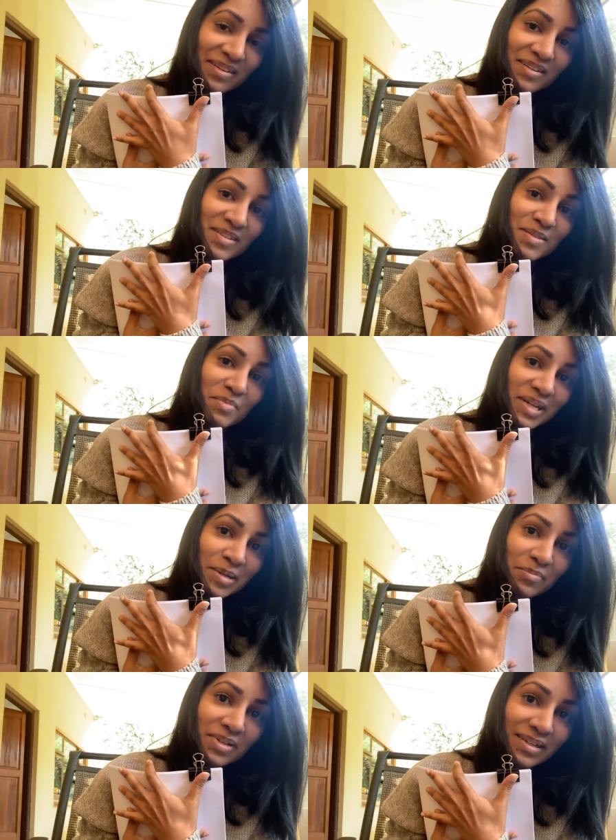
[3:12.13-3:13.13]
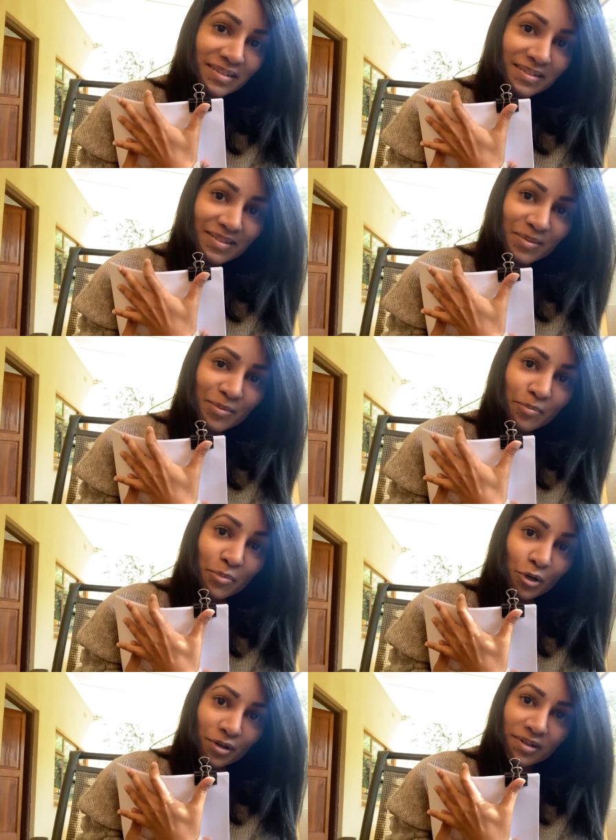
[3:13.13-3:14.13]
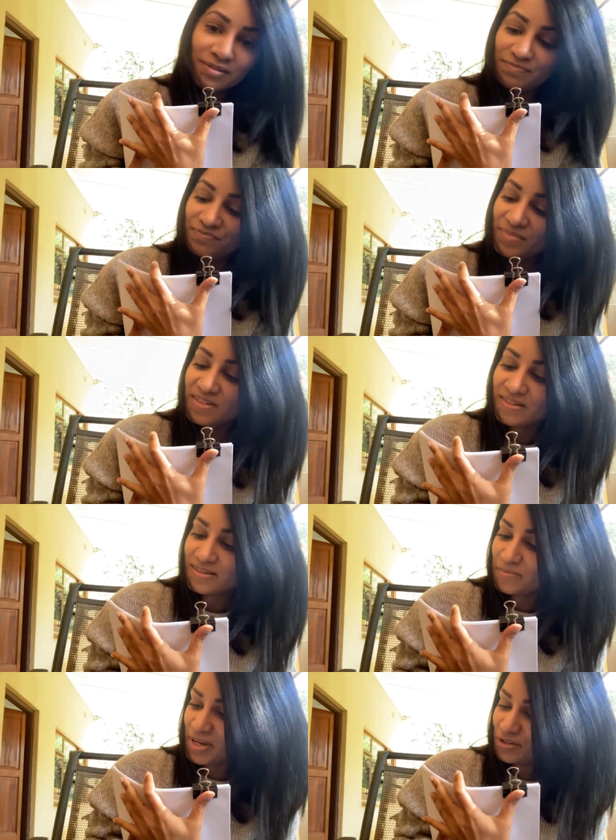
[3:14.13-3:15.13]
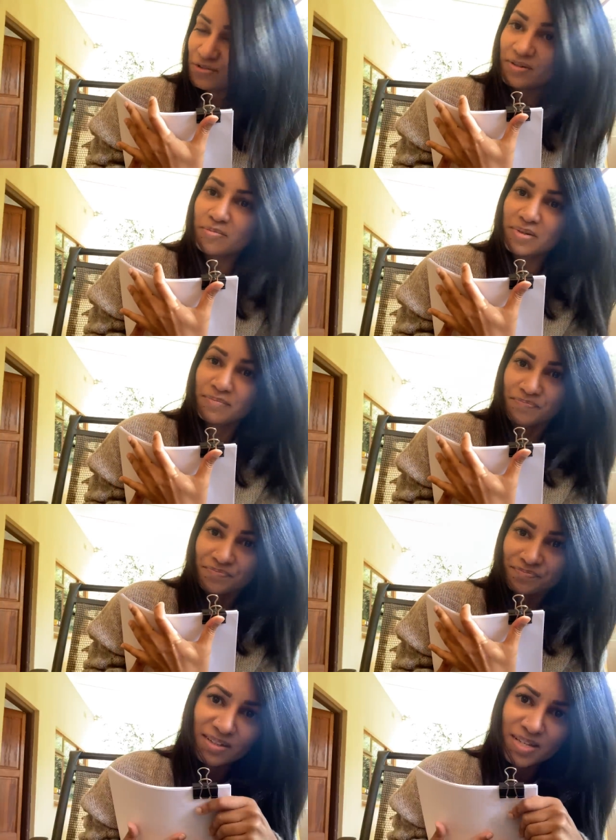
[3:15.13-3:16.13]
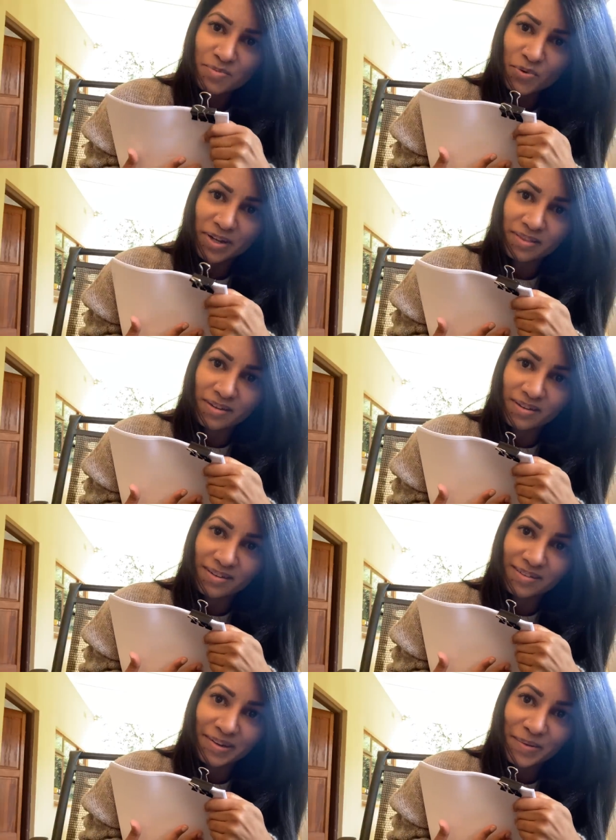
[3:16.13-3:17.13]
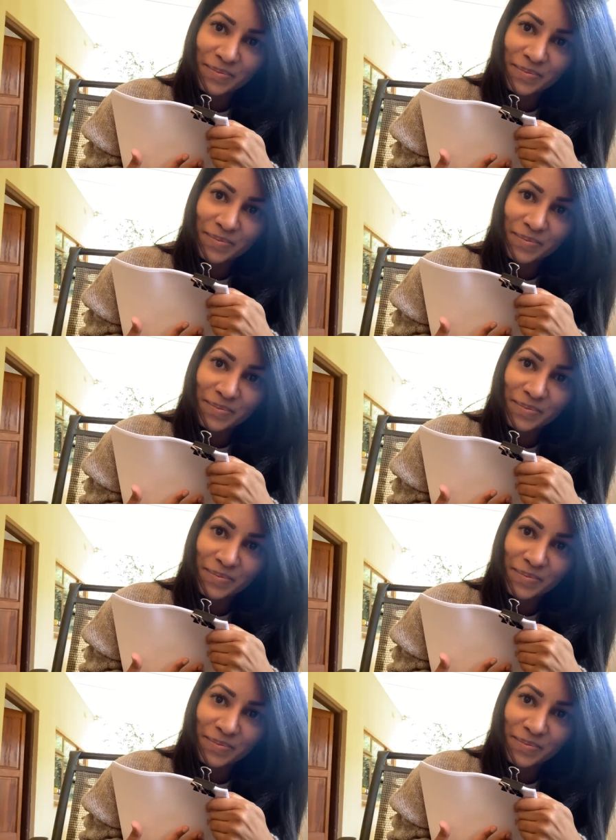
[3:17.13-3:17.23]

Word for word: is my completed book. This is the manuscript. It seems quite thin, doesn't it?